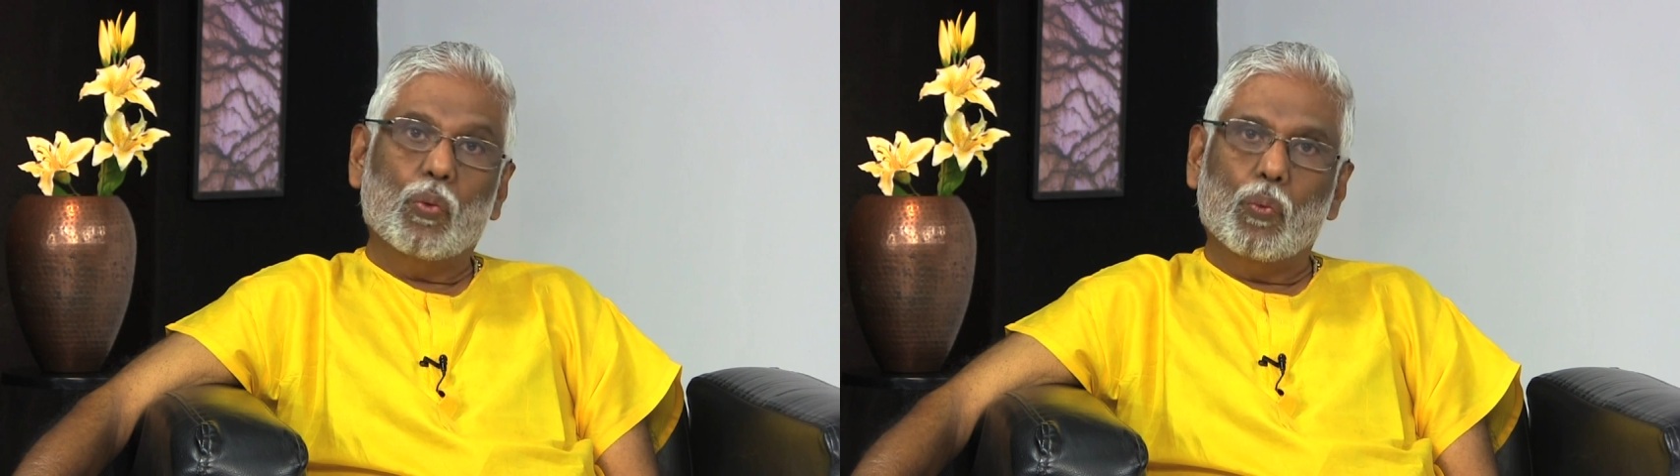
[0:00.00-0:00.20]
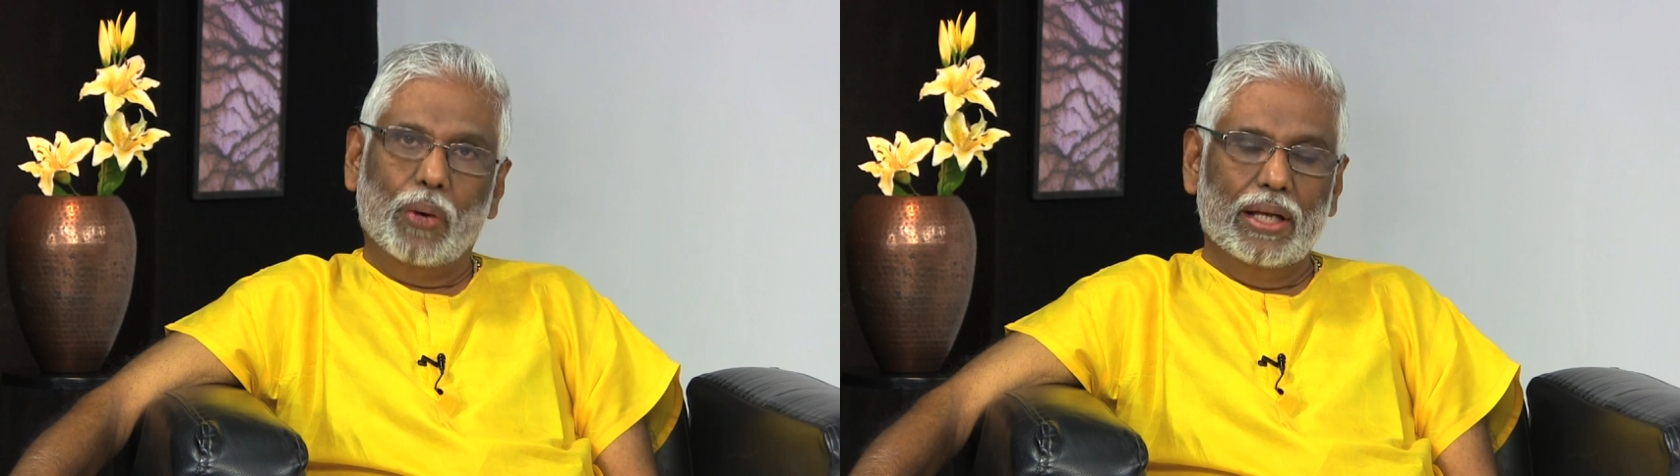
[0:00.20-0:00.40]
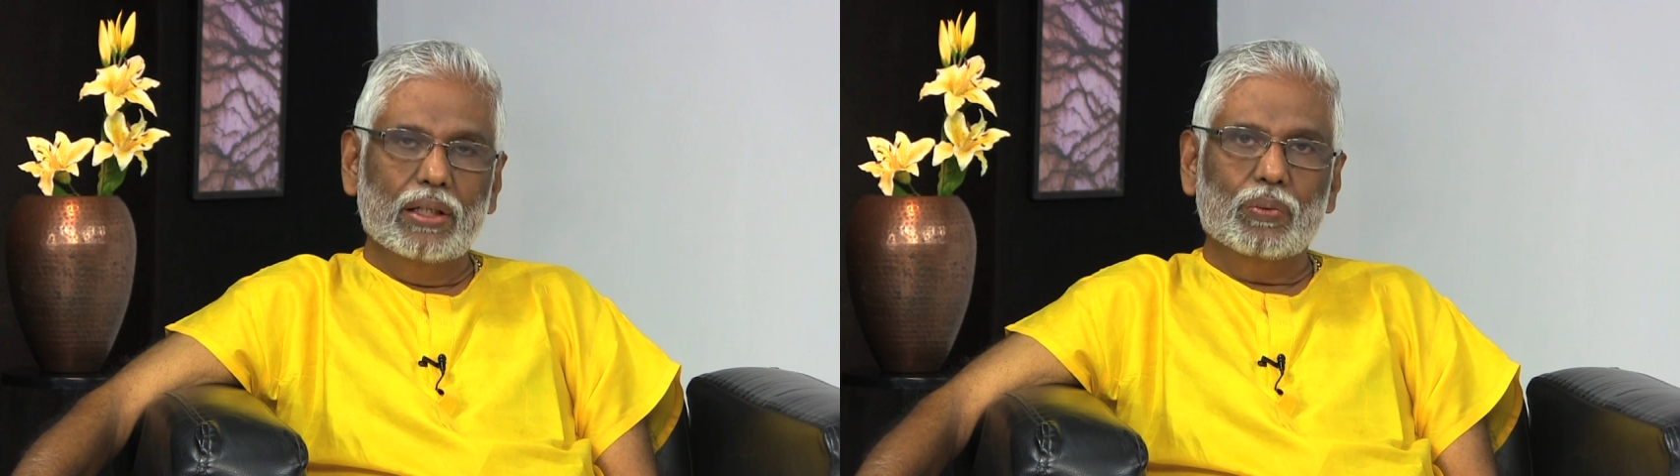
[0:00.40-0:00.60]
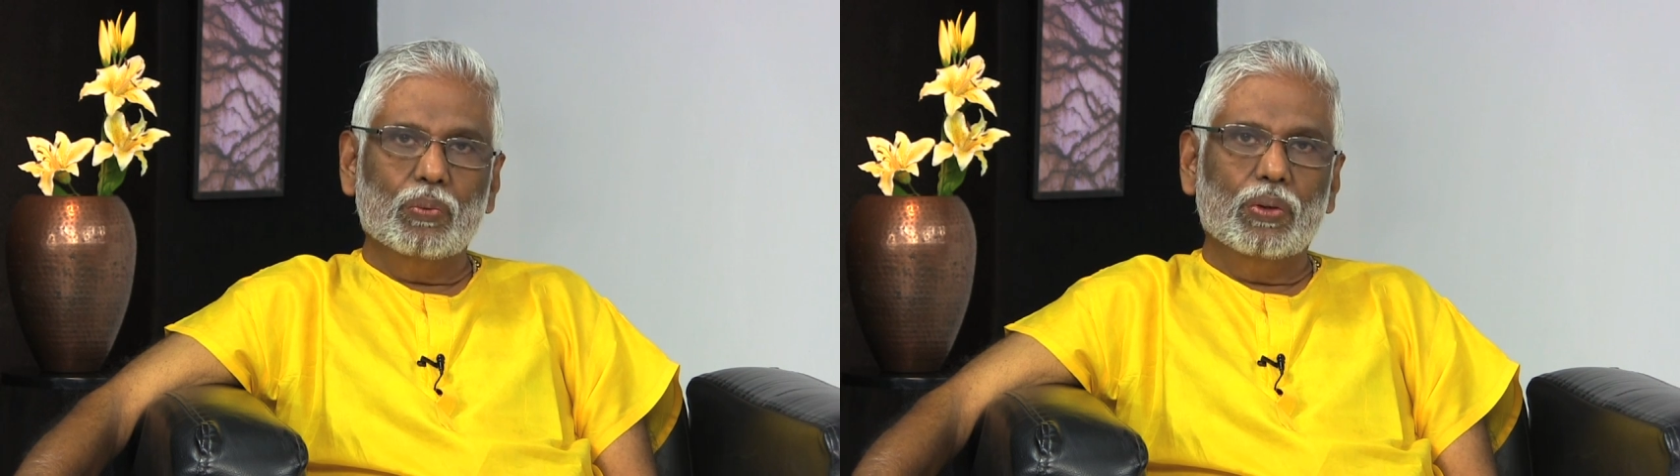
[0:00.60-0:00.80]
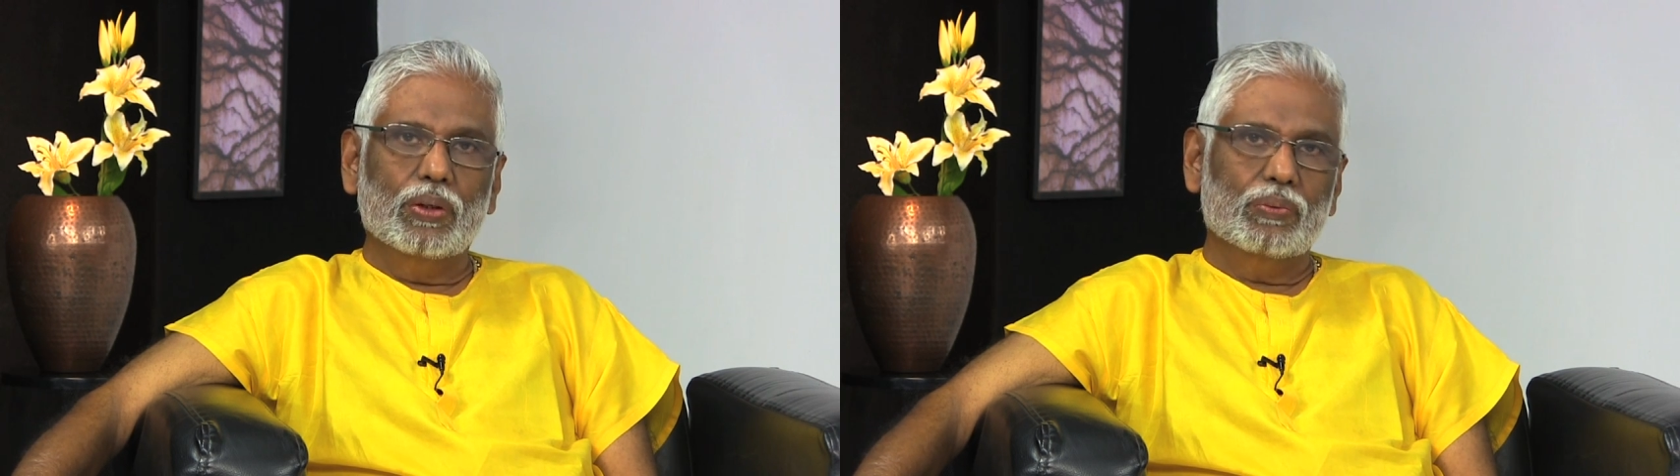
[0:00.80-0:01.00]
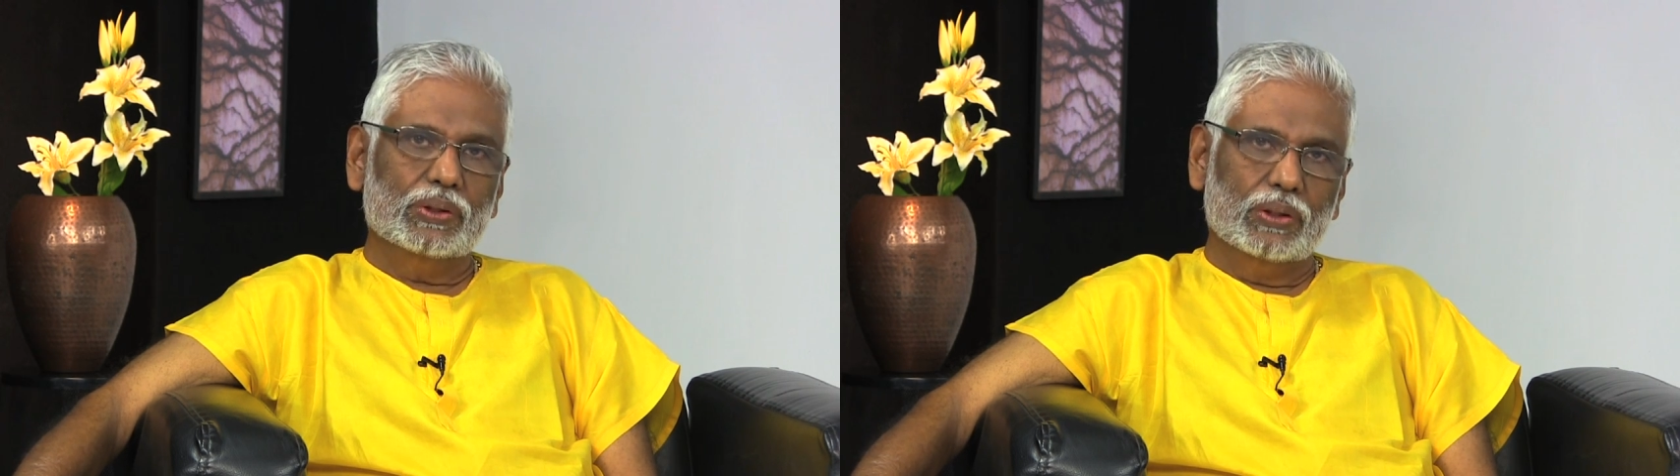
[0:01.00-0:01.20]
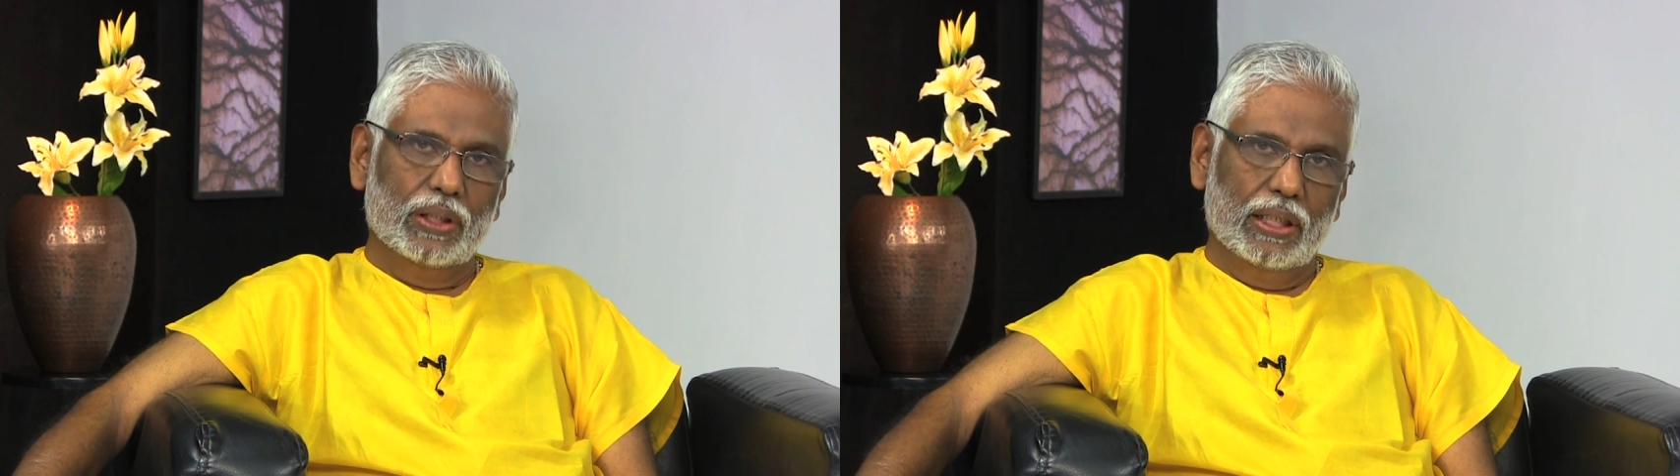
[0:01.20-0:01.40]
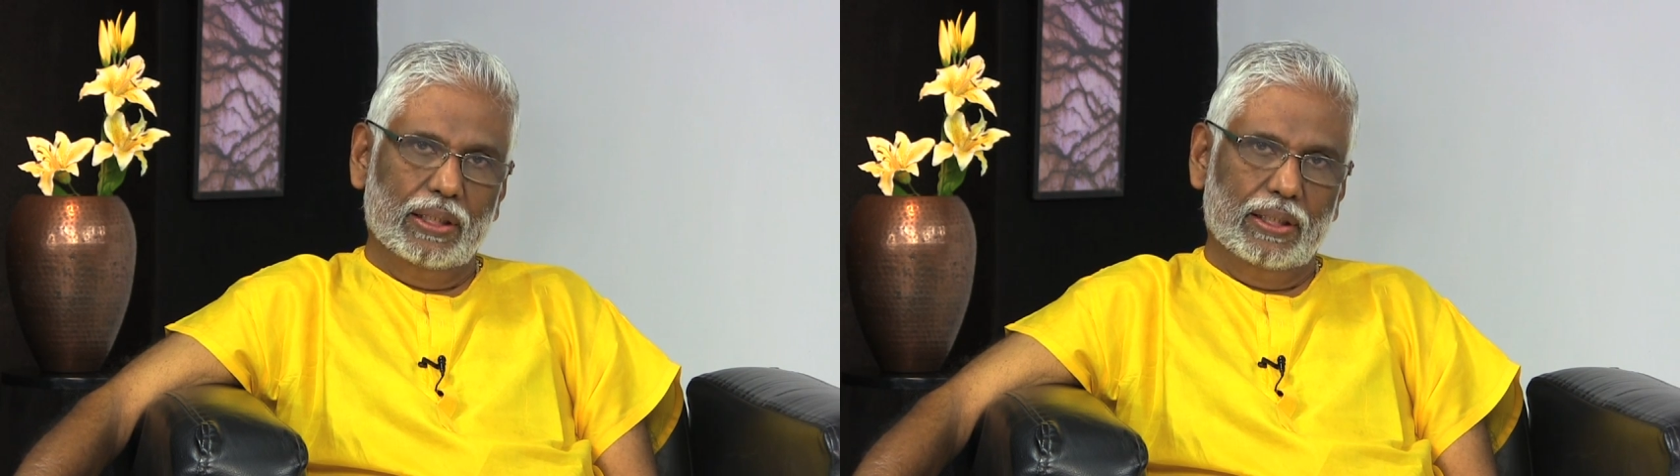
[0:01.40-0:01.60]
When the world was
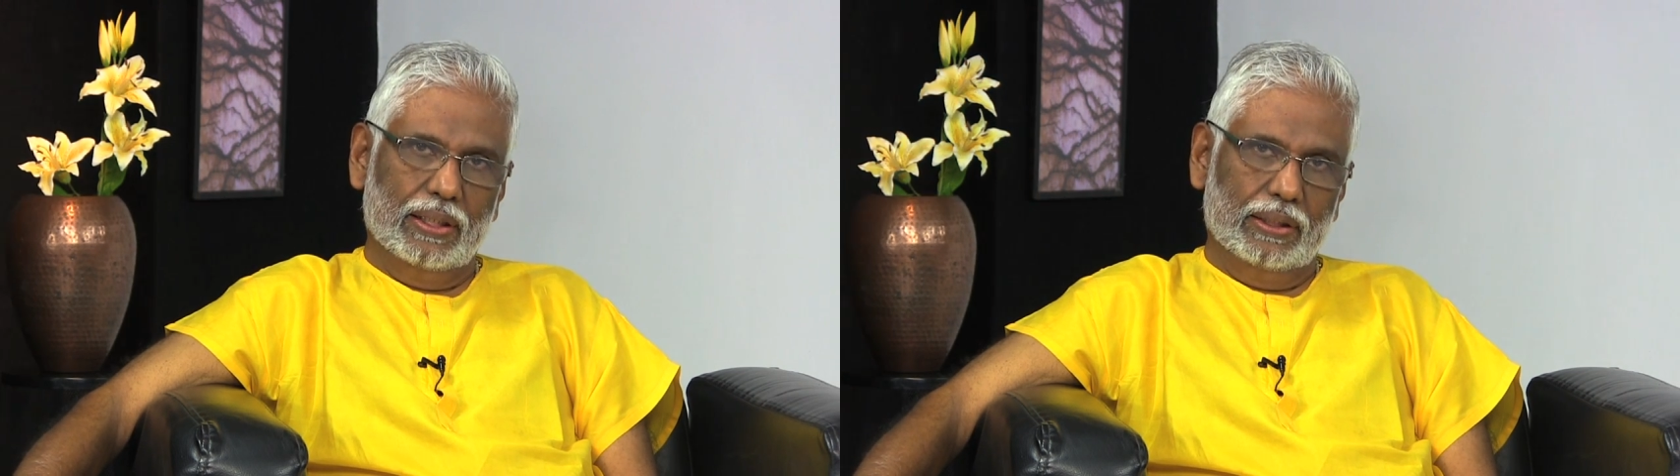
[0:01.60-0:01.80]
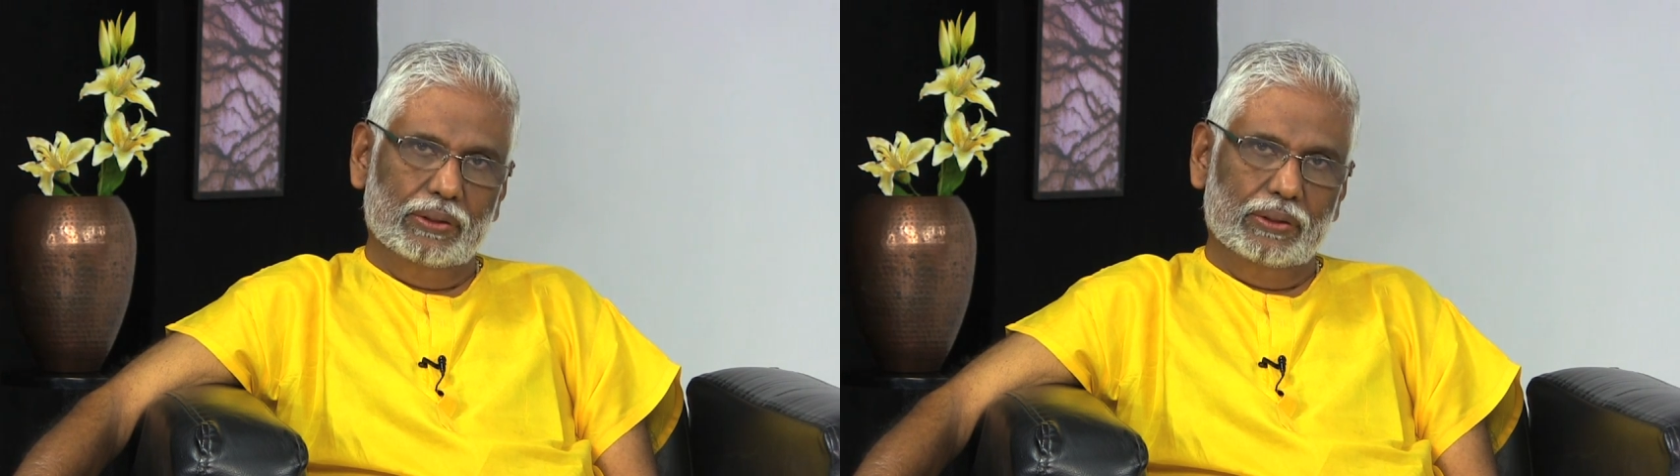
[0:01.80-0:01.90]
created,